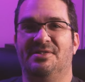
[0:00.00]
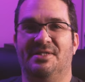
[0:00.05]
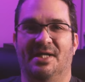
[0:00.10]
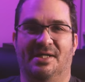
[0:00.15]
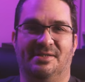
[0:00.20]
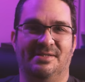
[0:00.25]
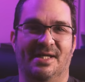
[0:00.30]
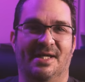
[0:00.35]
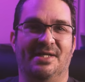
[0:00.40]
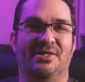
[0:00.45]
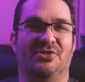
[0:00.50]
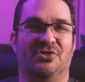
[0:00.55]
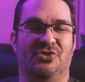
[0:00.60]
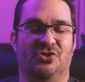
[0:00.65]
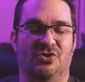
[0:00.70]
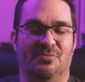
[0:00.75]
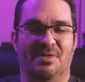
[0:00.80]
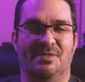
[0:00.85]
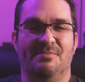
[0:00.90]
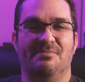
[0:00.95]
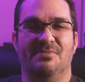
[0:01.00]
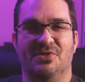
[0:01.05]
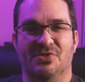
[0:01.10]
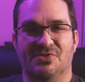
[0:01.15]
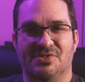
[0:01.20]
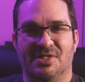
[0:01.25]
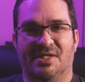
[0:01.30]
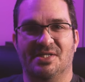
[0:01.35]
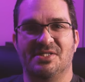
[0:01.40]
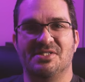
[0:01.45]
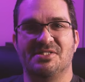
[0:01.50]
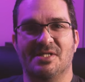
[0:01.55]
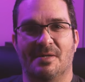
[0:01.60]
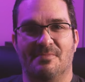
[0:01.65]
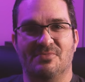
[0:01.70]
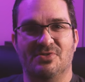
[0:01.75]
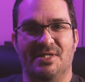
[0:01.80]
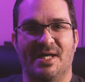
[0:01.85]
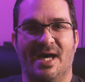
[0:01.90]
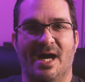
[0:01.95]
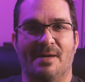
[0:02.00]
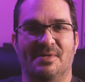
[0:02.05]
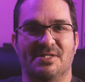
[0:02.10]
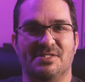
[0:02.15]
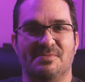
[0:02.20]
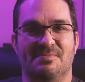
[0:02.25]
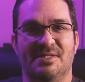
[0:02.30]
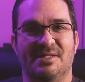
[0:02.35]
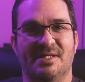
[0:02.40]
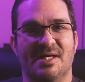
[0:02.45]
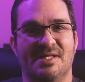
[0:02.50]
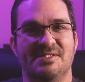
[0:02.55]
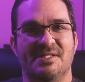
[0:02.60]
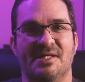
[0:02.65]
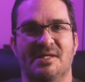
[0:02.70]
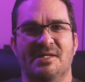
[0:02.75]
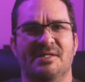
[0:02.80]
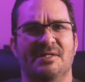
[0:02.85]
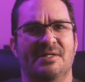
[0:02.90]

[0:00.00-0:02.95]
dictate human music consumption habits because,